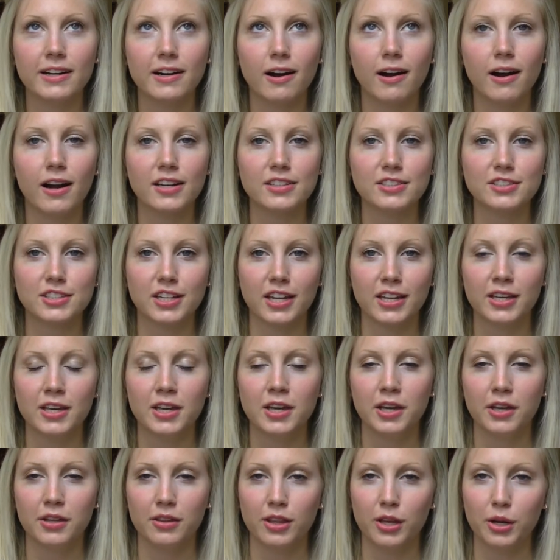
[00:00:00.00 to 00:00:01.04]
gosh, like
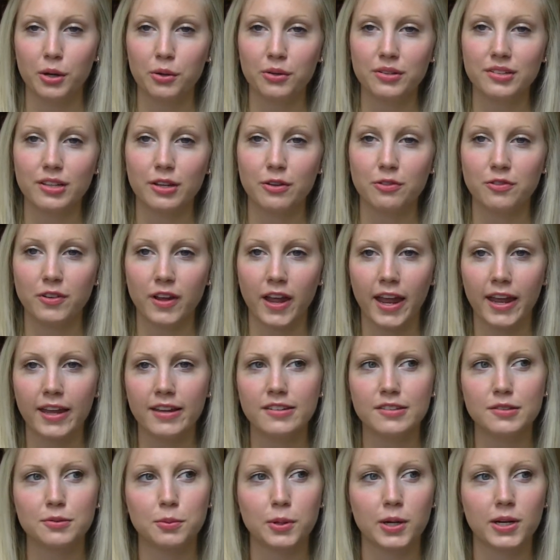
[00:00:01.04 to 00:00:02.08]
there was a
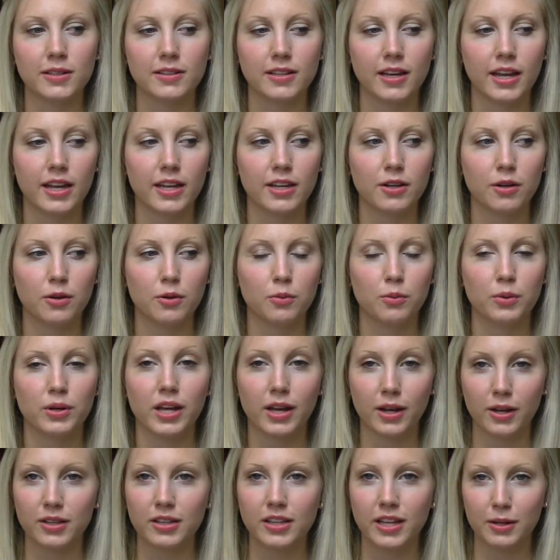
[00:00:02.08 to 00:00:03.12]
phase where like when
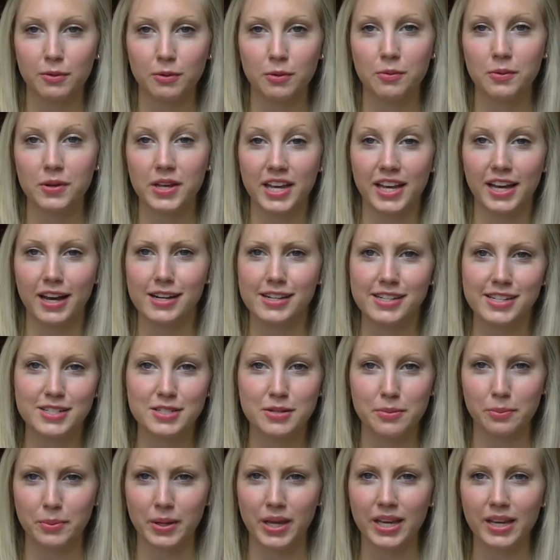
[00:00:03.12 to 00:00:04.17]
we got
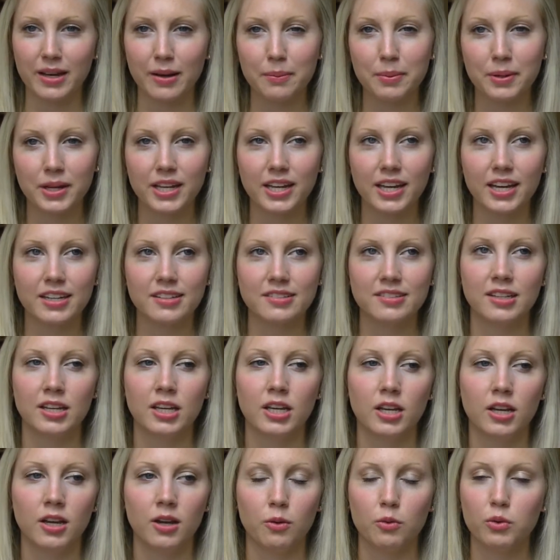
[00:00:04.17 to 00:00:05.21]
into makeup, I guess,
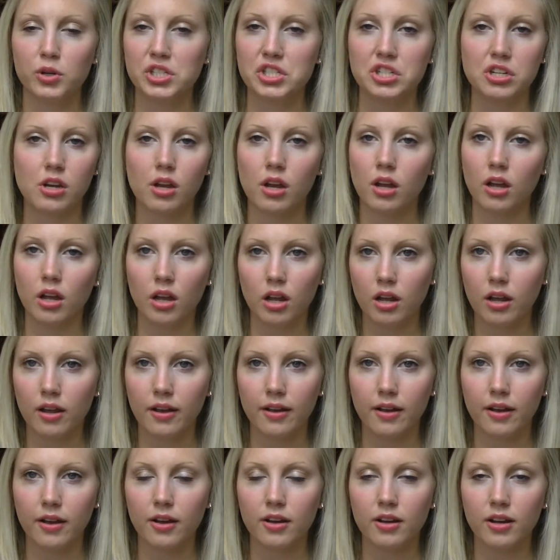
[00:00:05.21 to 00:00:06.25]
which
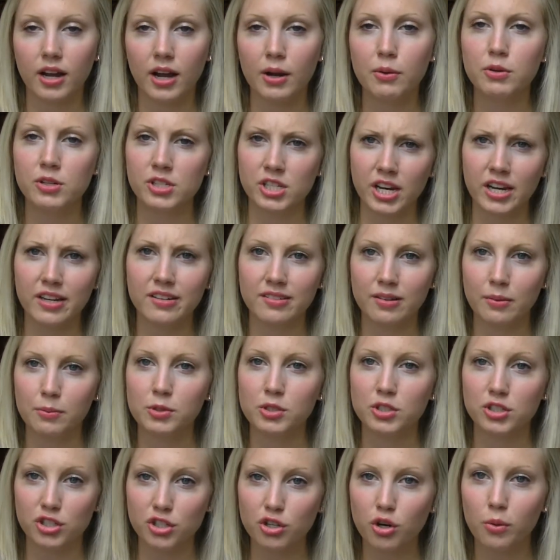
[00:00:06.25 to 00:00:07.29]
I wish I had
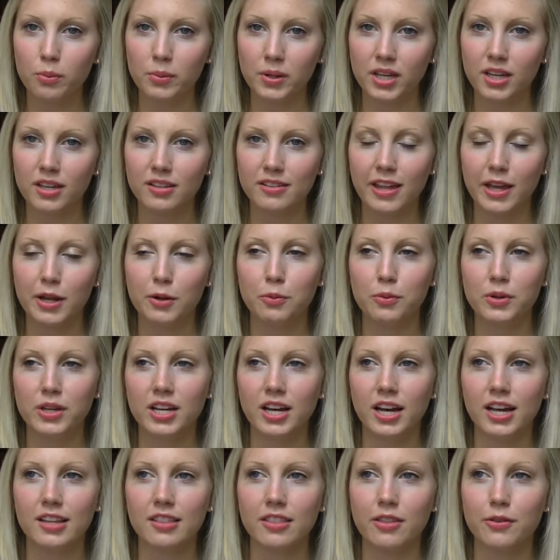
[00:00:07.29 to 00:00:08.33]
someone to show me, like we
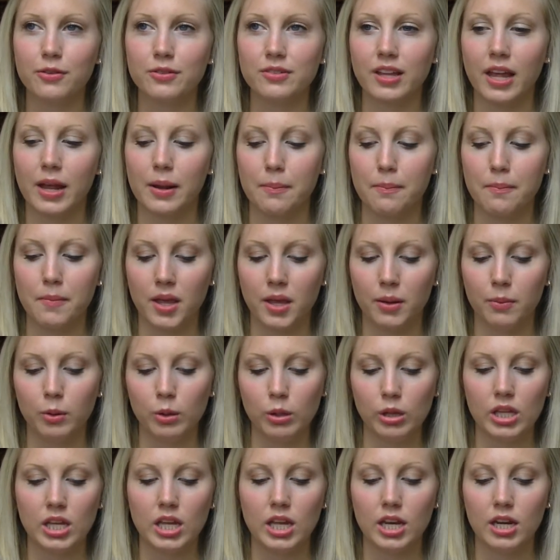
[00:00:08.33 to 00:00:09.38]
got those like
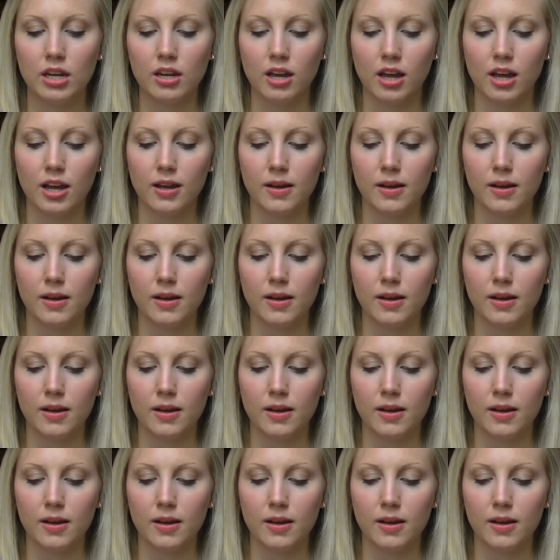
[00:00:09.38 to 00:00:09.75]
Maybelline